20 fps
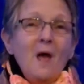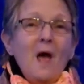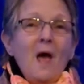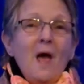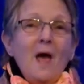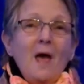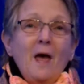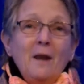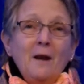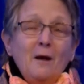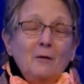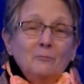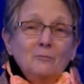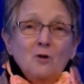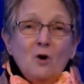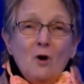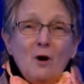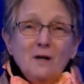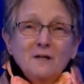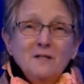And I'm
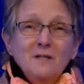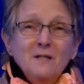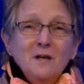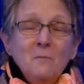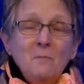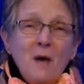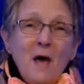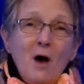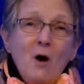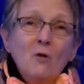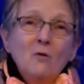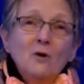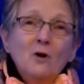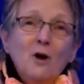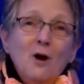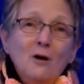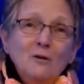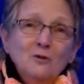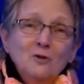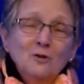talking about
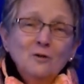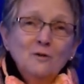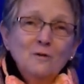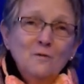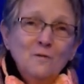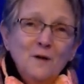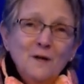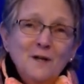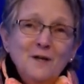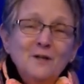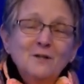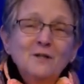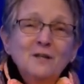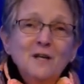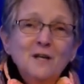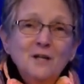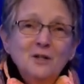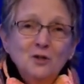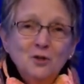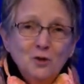cultural affairs
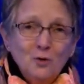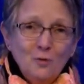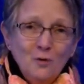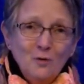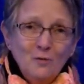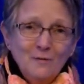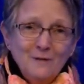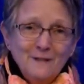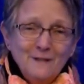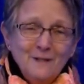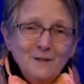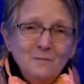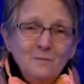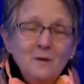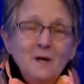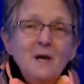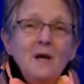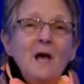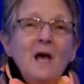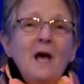and tourism
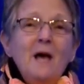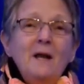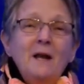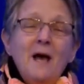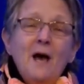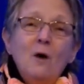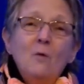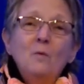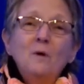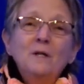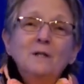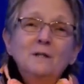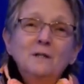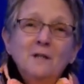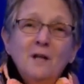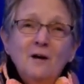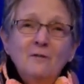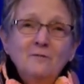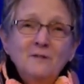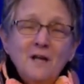and how we'd
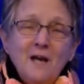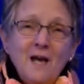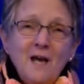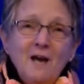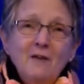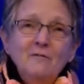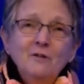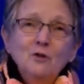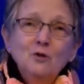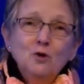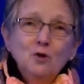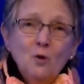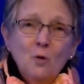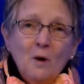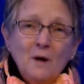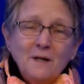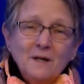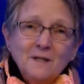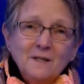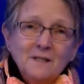love to have you
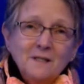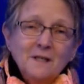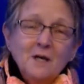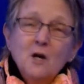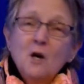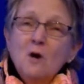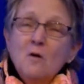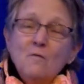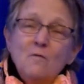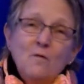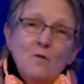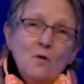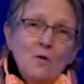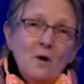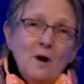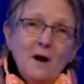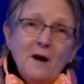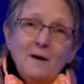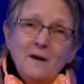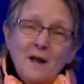join us for
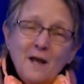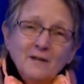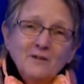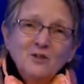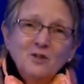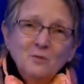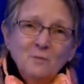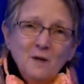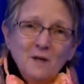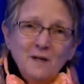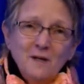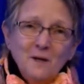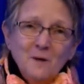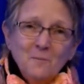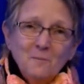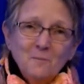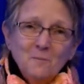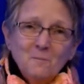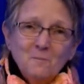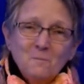our next
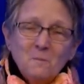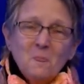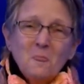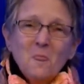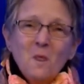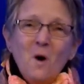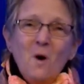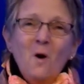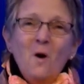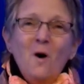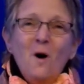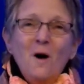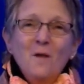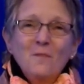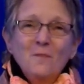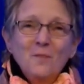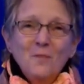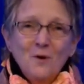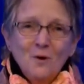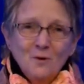meeting on
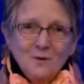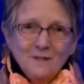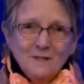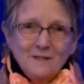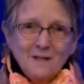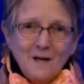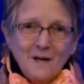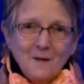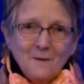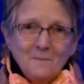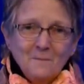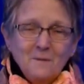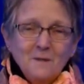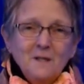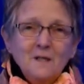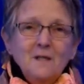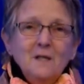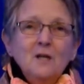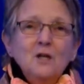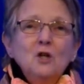Thursday,
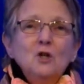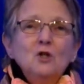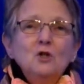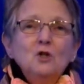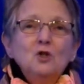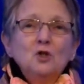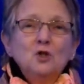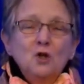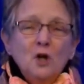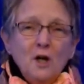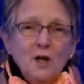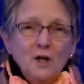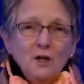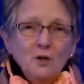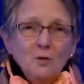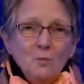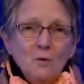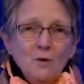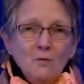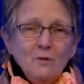
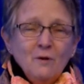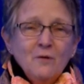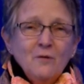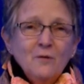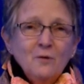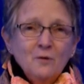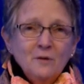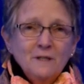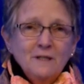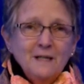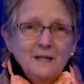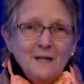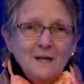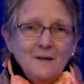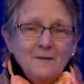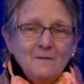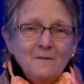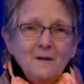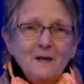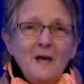January 13th
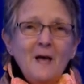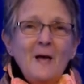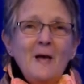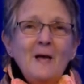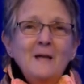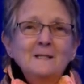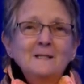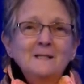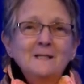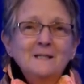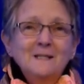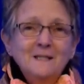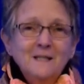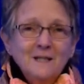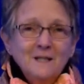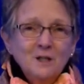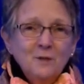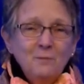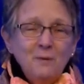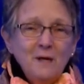at
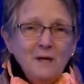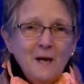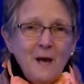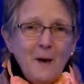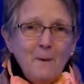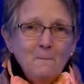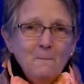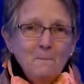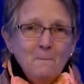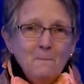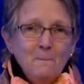6 p.m.